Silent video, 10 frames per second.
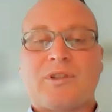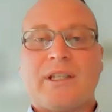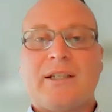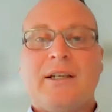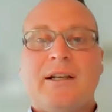
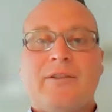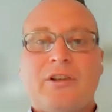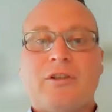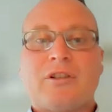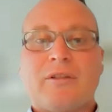the
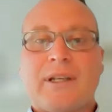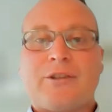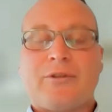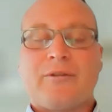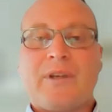use of
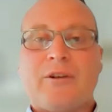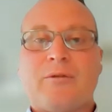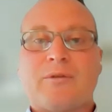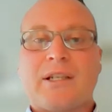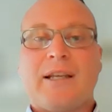electric
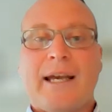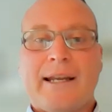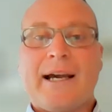vehicles and